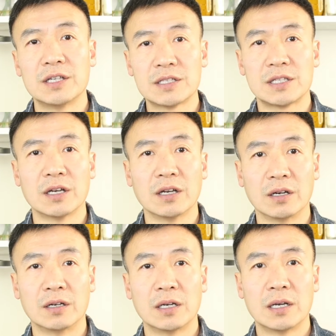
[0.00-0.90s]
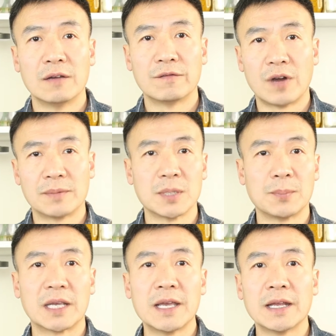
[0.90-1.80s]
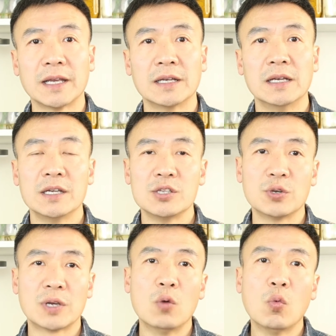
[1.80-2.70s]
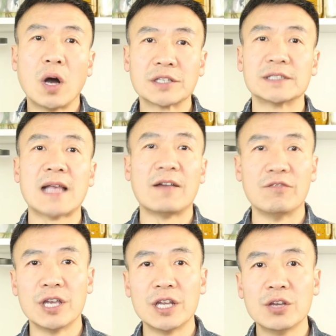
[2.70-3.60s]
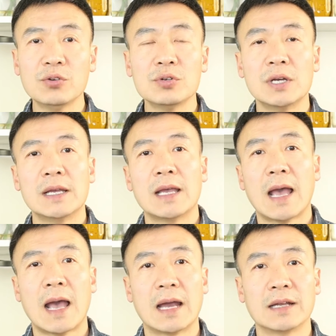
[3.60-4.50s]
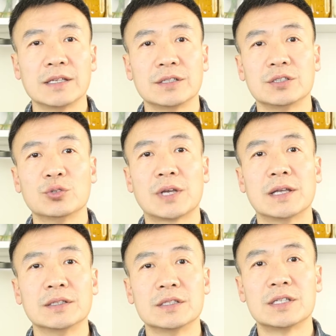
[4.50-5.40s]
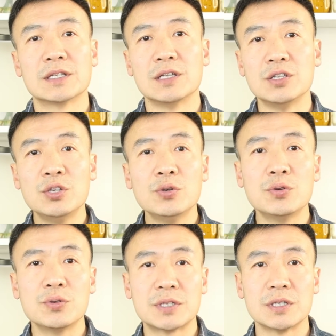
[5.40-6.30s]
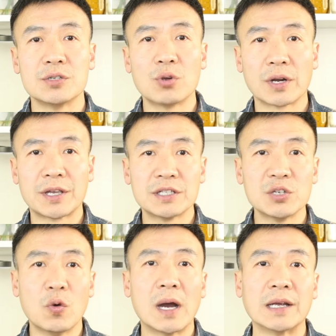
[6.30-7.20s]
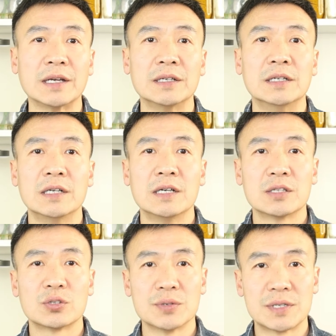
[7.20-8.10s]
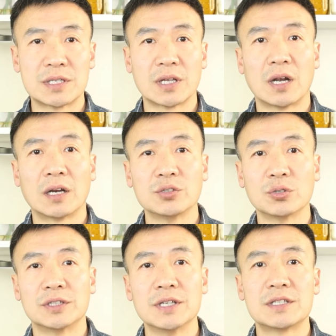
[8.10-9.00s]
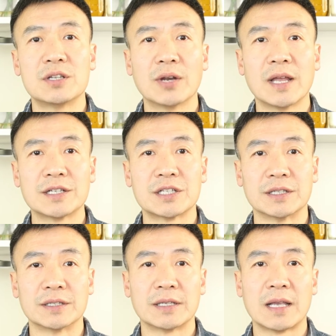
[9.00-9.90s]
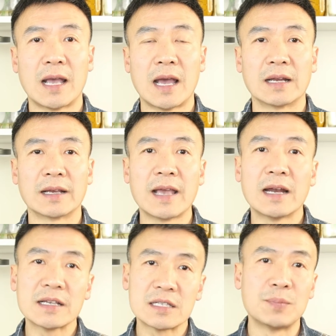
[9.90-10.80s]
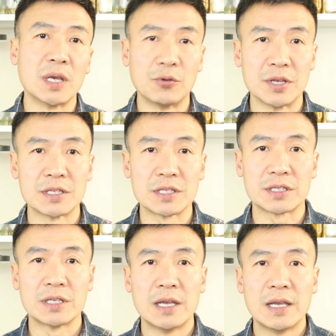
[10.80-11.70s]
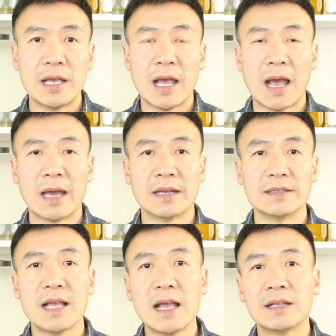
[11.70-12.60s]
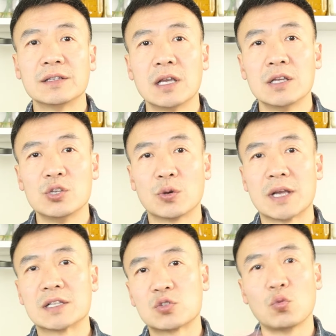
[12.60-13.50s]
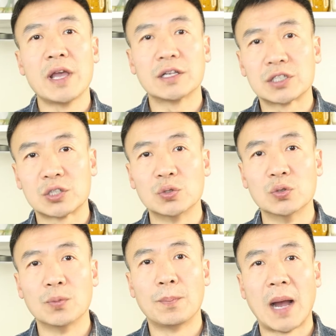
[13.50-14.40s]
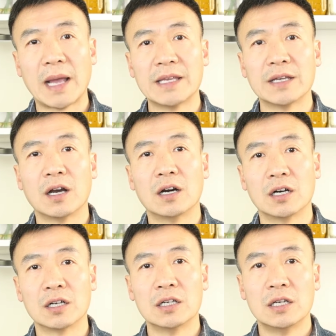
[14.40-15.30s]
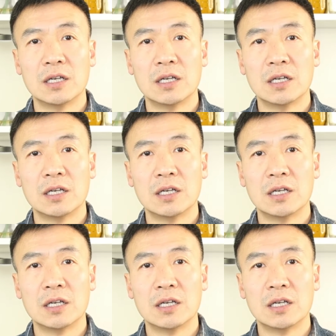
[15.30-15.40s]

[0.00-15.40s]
distiller from the beginning, you can watch that video and you can just use your kitchen wire to start your distillation and get experience. And then you can switch to buying a